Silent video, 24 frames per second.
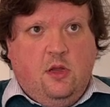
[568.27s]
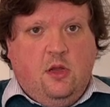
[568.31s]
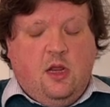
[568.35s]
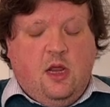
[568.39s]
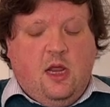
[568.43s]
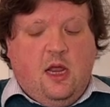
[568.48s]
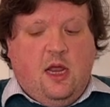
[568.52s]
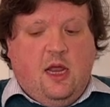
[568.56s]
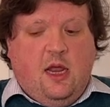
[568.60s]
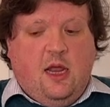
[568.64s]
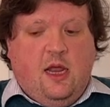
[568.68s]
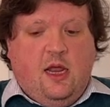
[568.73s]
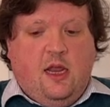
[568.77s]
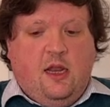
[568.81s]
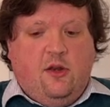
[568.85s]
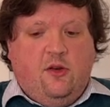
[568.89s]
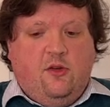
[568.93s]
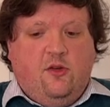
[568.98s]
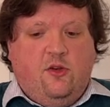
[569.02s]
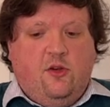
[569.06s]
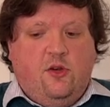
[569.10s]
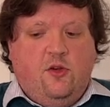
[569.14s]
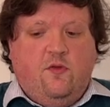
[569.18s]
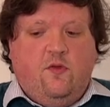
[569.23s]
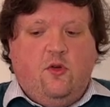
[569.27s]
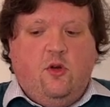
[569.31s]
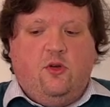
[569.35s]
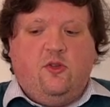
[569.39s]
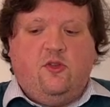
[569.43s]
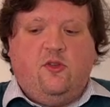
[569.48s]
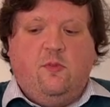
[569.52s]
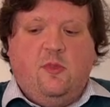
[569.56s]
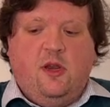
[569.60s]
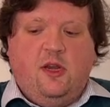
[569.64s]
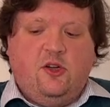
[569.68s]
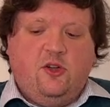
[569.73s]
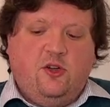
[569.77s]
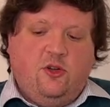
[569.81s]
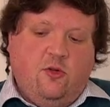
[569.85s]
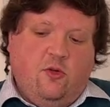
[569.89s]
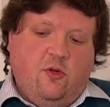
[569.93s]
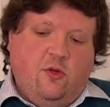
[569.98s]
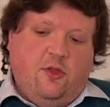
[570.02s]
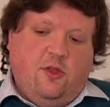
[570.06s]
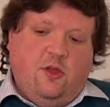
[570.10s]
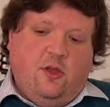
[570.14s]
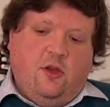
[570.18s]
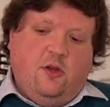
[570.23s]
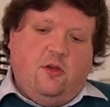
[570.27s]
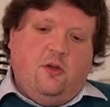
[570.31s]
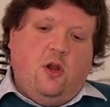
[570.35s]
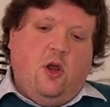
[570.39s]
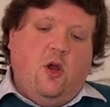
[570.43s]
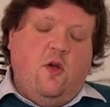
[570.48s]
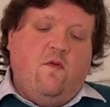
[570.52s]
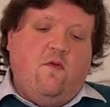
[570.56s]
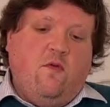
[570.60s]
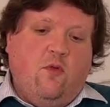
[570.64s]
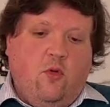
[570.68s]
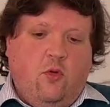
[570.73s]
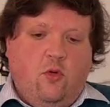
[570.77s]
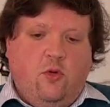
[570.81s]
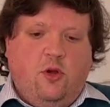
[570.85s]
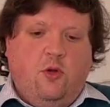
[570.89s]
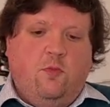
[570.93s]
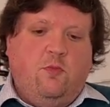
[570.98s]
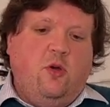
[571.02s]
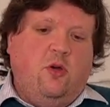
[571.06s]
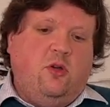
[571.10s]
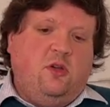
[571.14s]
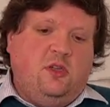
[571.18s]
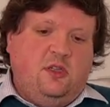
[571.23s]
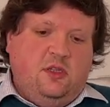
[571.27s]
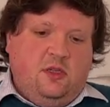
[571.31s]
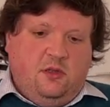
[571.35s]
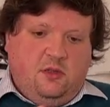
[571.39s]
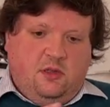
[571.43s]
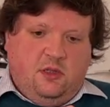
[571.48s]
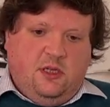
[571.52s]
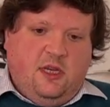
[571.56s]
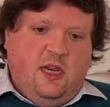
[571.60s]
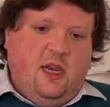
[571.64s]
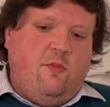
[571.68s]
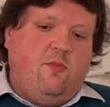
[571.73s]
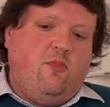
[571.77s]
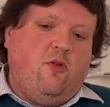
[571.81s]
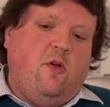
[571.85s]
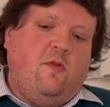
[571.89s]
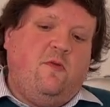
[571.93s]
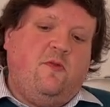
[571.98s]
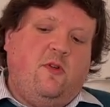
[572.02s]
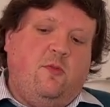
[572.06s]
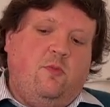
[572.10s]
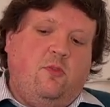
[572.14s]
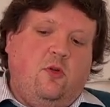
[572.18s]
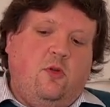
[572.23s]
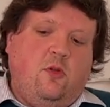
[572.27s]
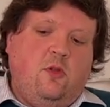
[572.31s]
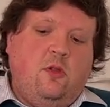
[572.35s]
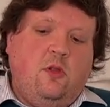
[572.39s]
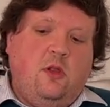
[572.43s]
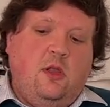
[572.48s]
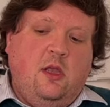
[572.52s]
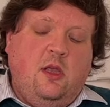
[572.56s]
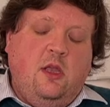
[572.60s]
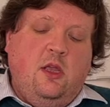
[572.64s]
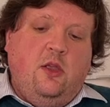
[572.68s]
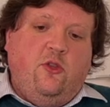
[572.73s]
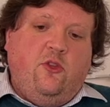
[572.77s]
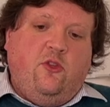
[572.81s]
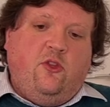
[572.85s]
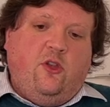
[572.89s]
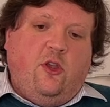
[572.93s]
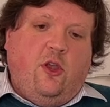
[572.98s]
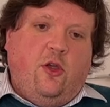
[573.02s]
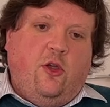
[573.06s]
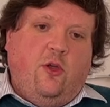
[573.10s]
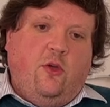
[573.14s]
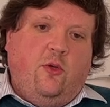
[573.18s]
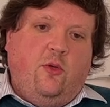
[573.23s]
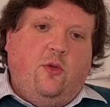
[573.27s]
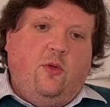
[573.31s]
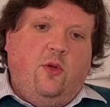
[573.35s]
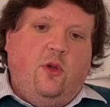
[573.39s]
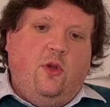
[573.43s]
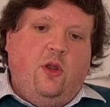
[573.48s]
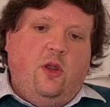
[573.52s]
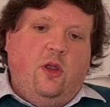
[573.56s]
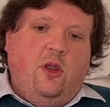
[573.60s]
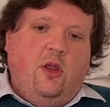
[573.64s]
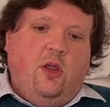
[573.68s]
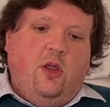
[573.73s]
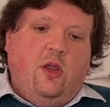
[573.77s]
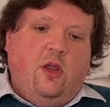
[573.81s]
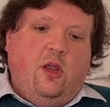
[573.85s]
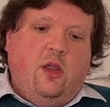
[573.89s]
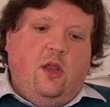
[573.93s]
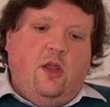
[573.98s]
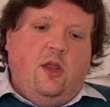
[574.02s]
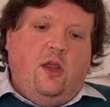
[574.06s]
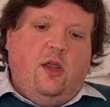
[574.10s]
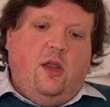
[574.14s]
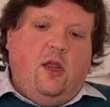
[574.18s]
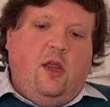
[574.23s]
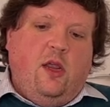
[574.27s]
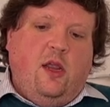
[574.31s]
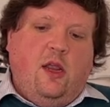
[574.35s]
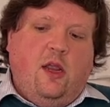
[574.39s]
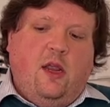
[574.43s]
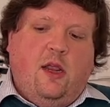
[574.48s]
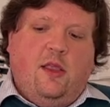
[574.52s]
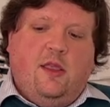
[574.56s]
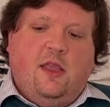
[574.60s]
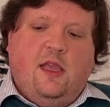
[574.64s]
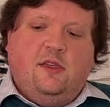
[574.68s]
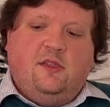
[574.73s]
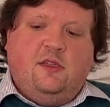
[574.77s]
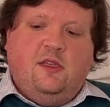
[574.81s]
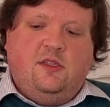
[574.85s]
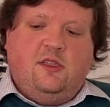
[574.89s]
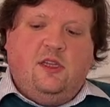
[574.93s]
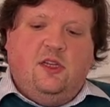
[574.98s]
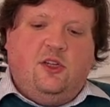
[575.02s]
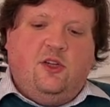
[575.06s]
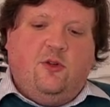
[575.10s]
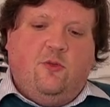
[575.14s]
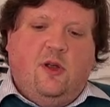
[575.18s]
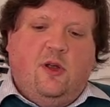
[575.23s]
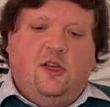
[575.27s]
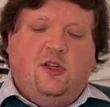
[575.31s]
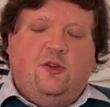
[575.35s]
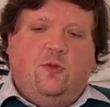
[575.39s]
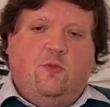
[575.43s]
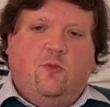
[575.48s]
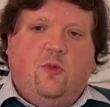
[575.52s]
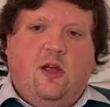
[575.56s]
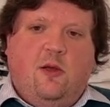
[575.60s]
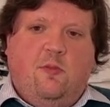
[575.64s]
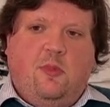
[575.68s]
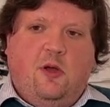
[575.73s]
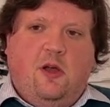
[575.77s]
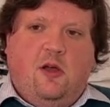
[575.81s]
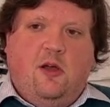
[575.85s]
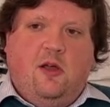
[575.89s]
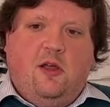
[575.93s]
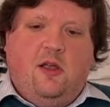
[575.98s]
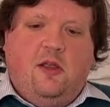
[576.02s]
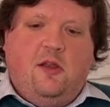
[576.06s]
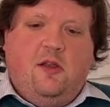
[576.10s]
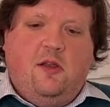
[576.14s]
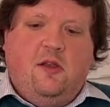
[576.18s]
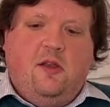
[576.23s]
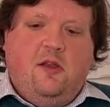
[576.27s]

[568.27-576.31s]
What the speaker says: And you've got to make sure that overall your books stay profitable. So there's this situation whereby